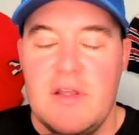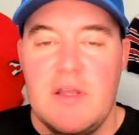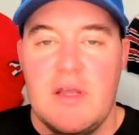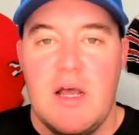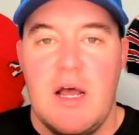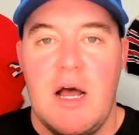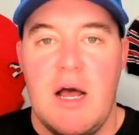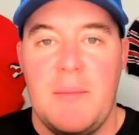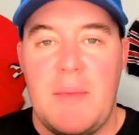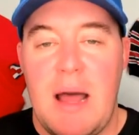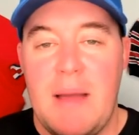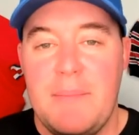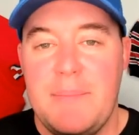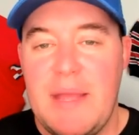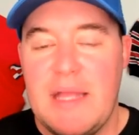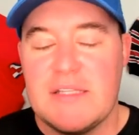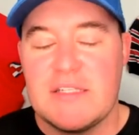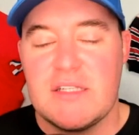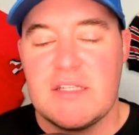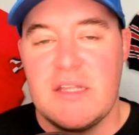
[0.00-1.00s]
Um, I'm
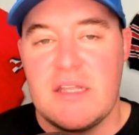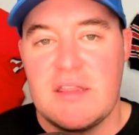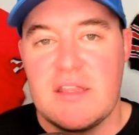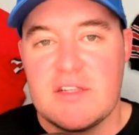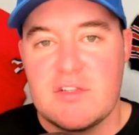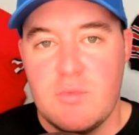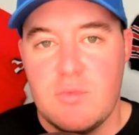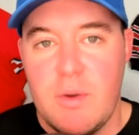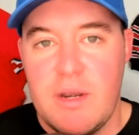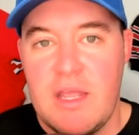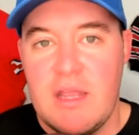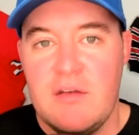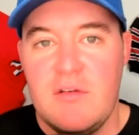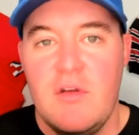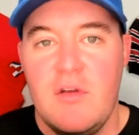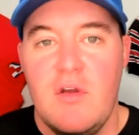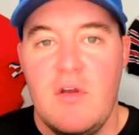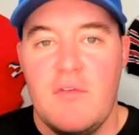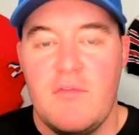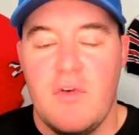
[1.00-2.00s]
penciling this one in
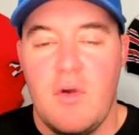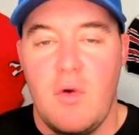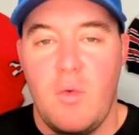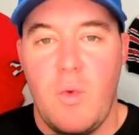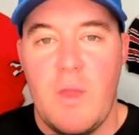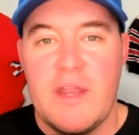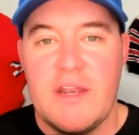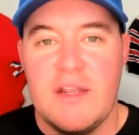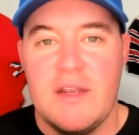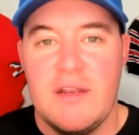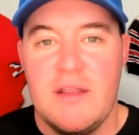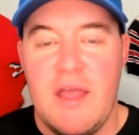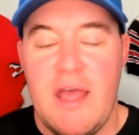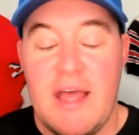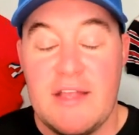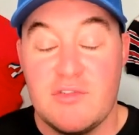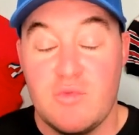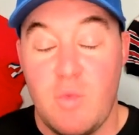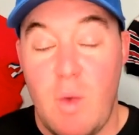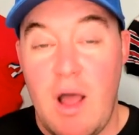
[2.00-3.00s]
for a win
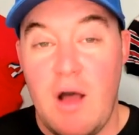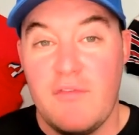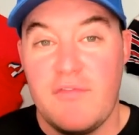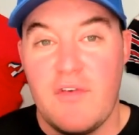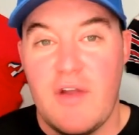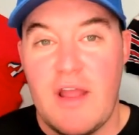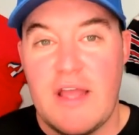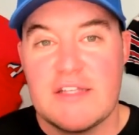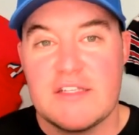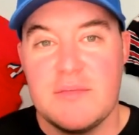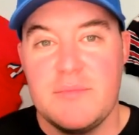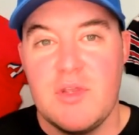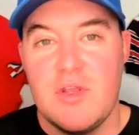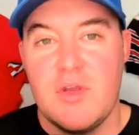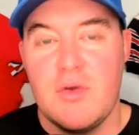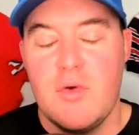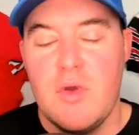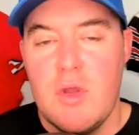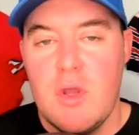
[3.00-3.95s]
as well for S M U.